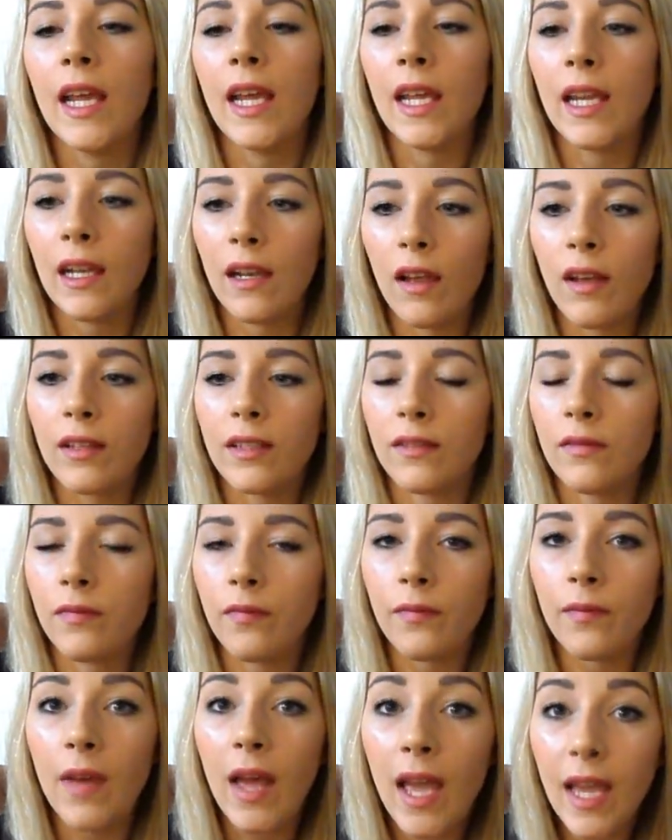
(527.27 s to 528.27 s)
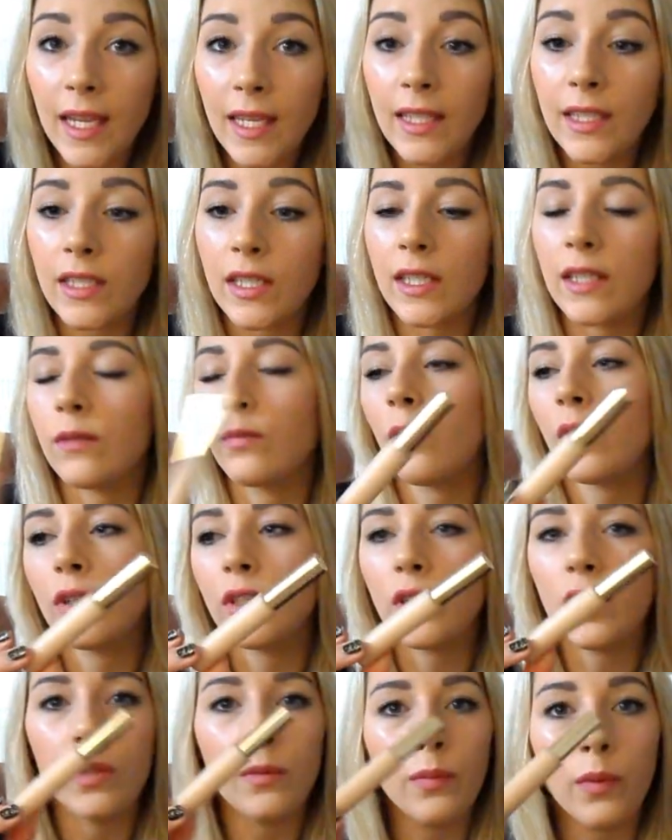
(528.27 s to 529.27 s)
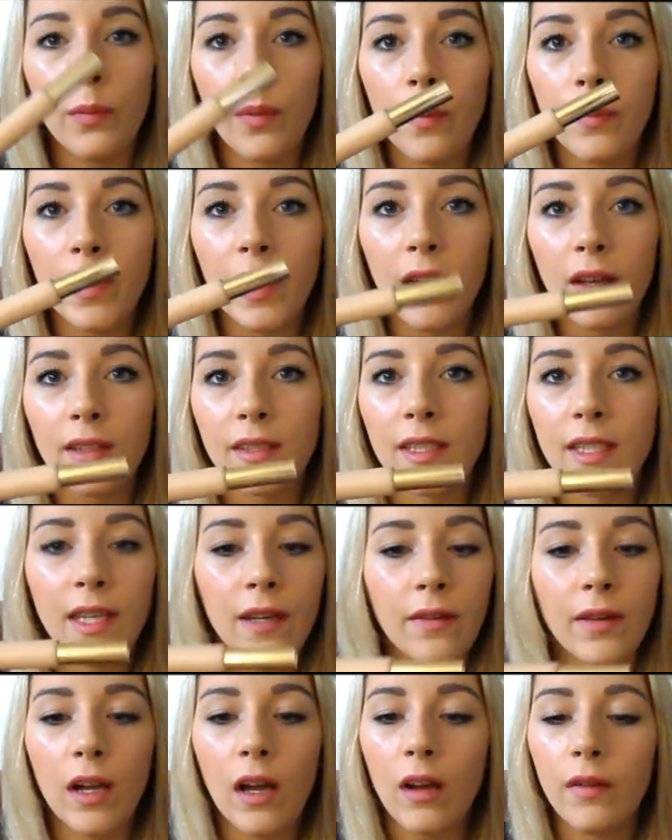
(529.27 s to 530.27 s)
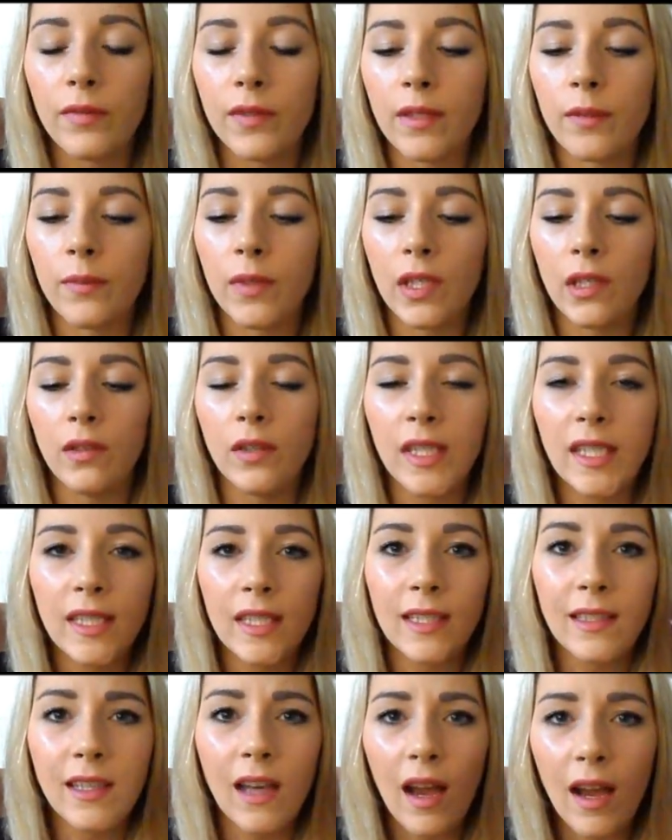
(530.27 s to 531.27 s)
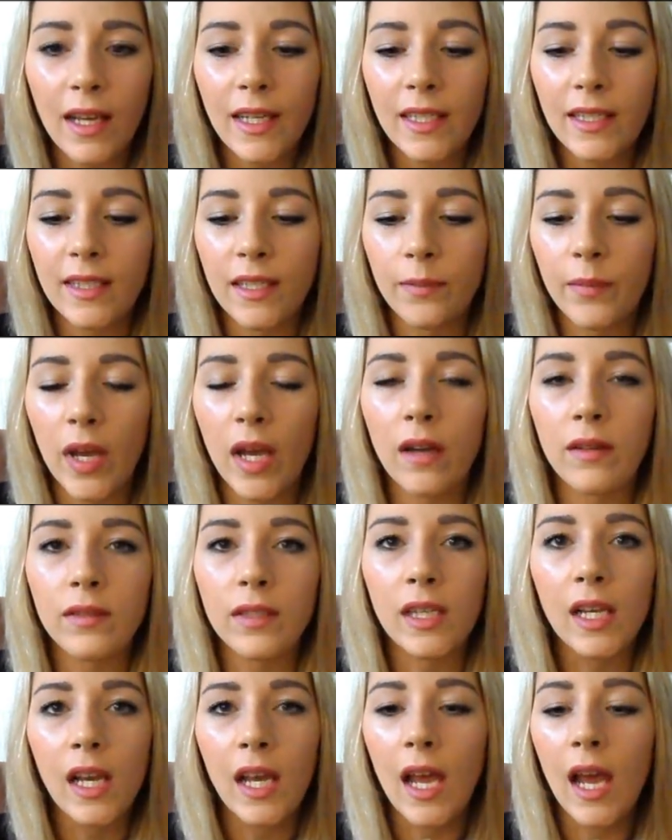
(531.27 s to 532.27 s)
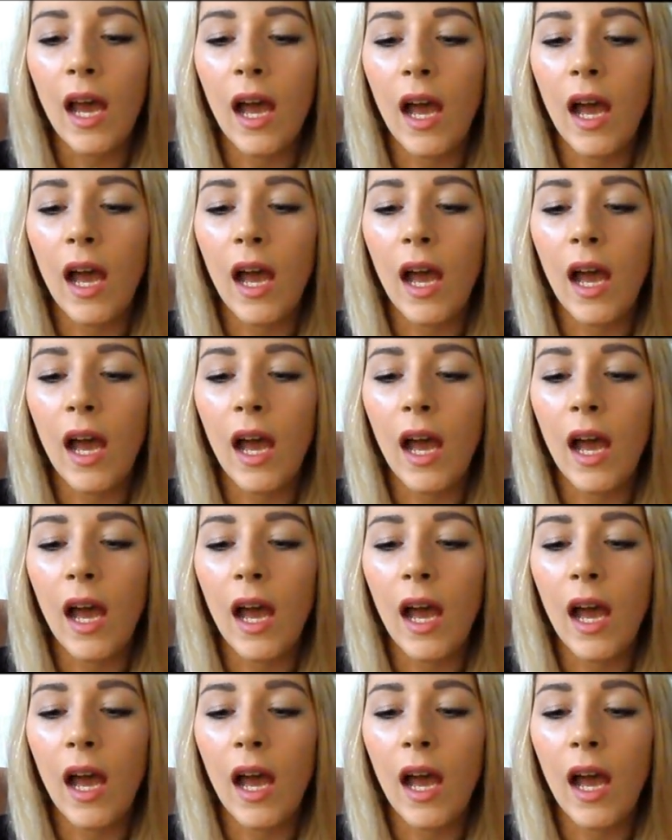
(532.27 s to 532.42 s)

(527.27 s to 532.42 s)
It lasts ages. One tube will probably last a year and a half or something. You need the tiniest amount.